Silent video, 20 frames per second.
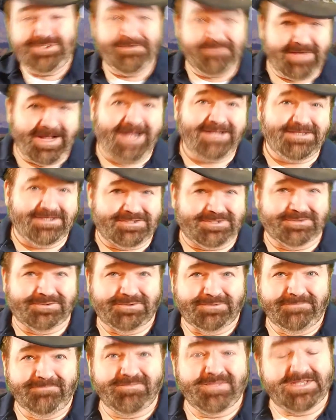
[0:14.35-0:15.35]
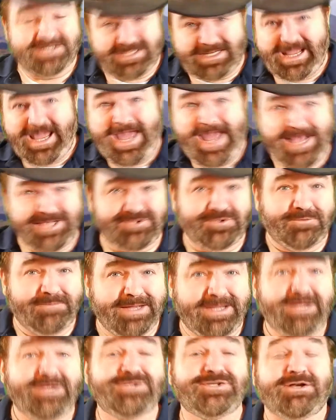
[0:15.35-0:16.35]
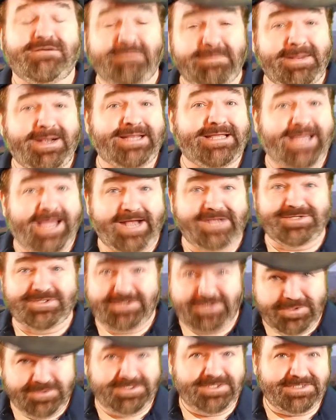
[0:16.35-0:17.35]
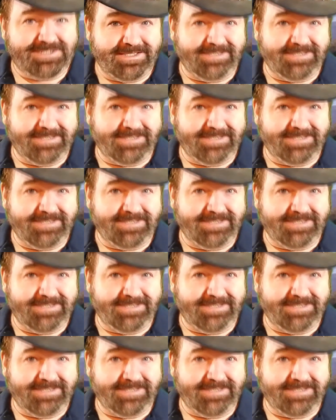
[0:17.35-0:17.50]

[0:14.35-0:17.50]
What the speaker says: you've got the tool, is it a hassle making sure everybody actually uses